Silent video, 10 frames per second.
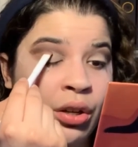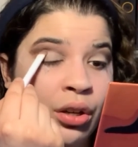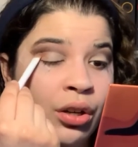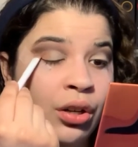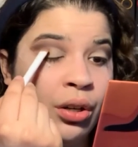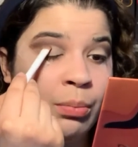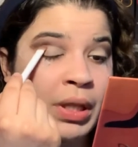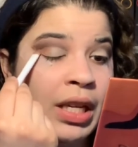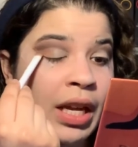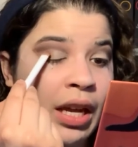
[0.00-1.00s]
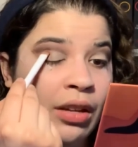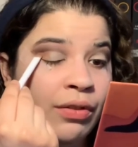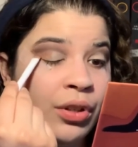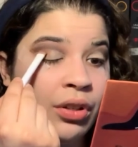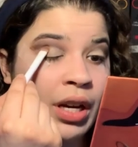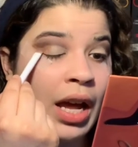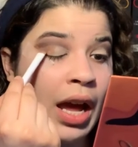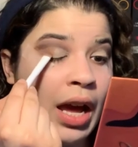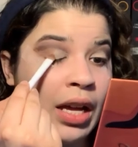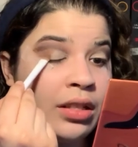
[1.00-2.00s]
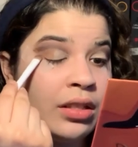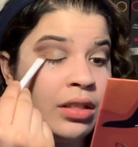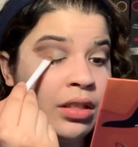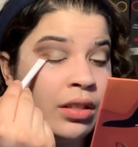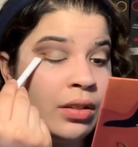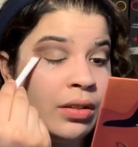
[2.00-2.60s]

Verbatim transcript: her behavior as